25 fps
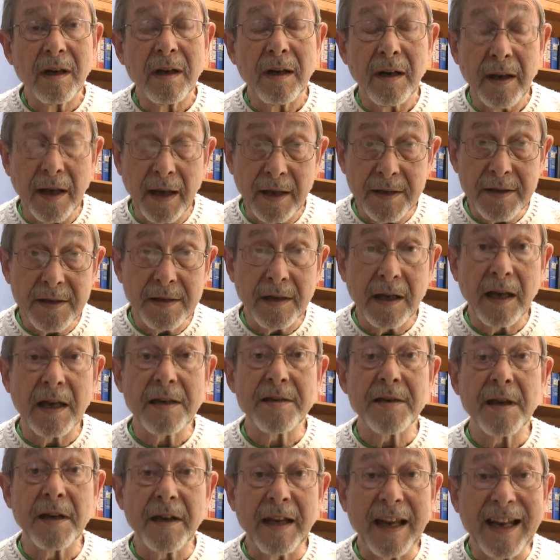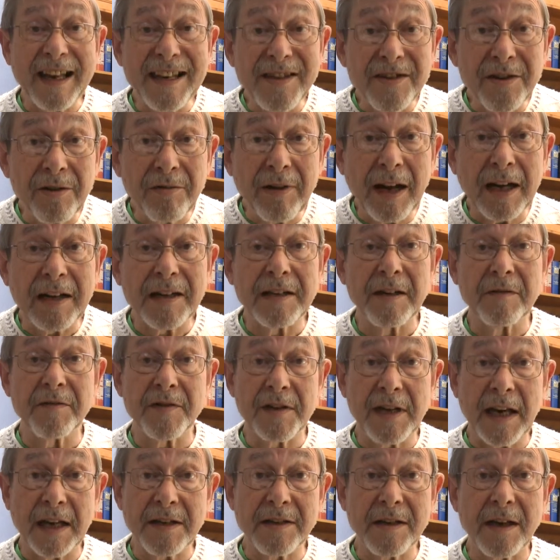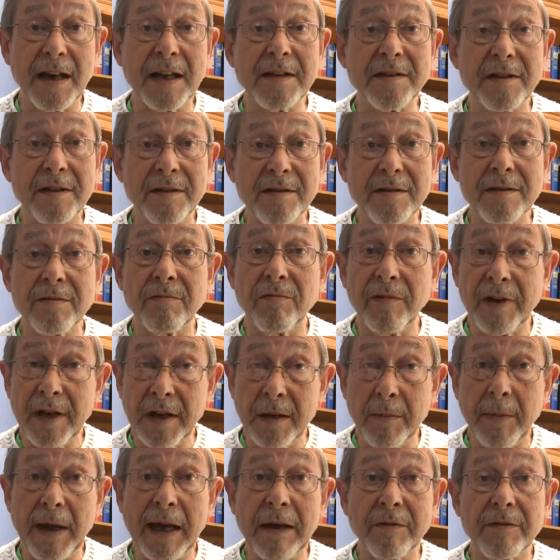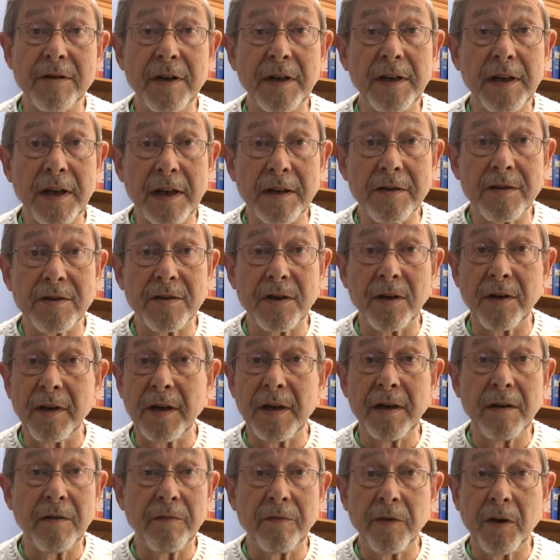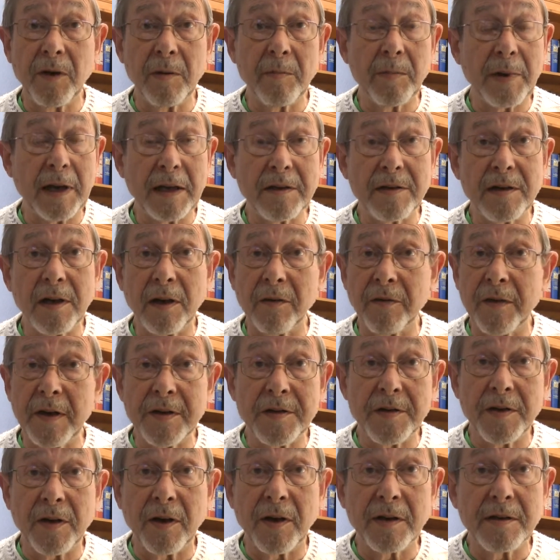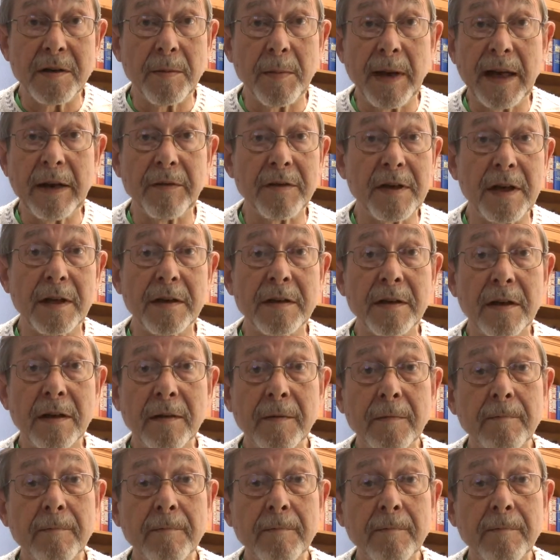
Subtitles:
Yes, I said interactive sex lessons. Read about it, you can study, you'll find plenty on this site about it.